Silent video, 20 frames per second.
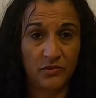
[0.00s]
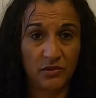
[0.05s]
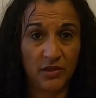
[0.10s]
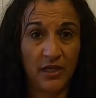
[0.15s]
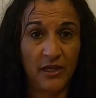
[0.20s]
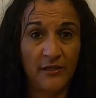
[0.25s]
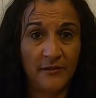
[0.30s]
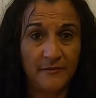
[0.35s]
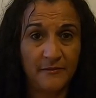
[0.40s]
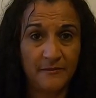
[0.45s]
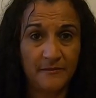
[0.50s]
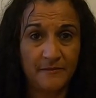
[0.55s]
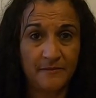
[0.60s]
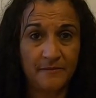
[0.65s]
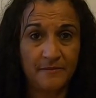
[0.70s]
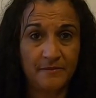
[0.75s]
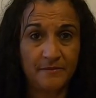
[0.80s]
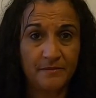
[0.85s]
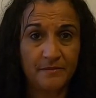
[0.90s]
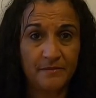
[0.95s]
Okay?
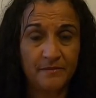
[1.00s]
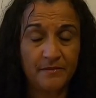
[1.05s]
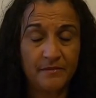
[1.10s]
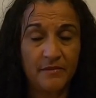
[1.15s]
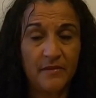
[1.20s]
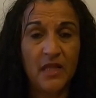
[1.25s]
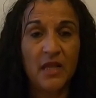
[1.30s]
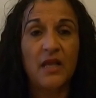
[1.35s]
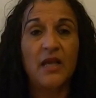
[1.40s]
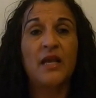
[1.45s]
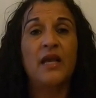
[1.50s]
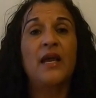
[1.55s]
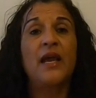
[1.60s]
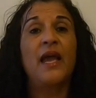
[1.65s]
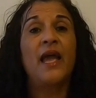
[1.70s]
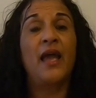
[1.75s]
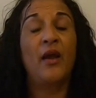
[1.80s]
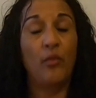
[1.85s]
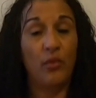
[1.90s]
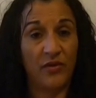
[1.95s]

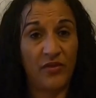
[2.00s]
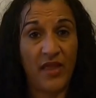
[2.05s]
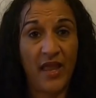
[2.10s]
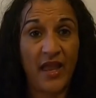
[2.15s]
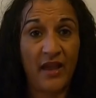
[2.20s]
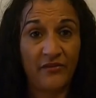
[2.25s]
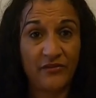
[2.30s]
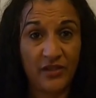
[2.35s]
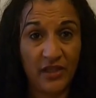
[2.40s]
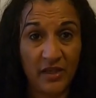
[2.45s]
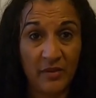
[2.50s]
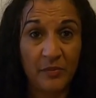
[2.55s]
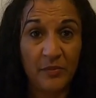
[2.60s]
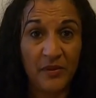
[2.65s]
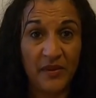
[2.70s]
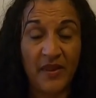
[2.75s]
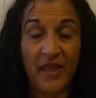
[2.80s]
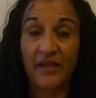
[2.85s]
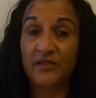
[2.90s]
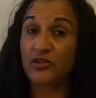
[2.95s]
And when they have to
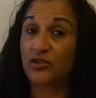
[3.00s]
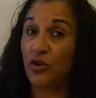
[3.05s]
implement that,